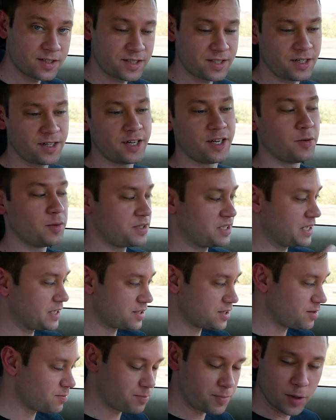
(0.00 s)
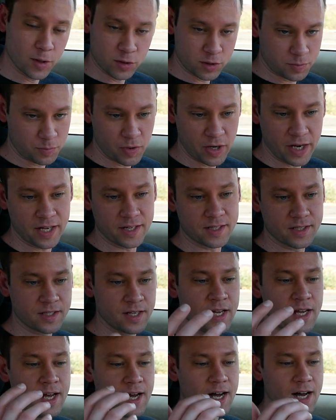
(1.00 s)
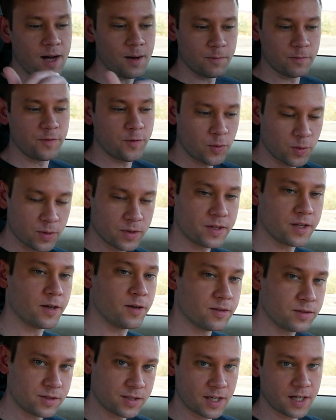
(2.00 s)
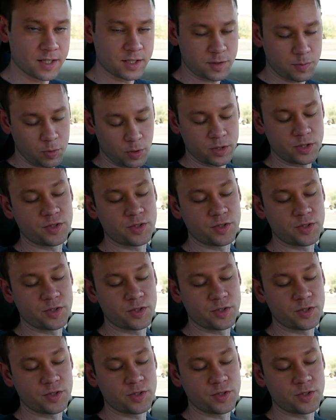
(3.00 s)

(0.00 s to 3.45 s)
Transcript: stereo, which isn't Bose branded um, for those uh, sport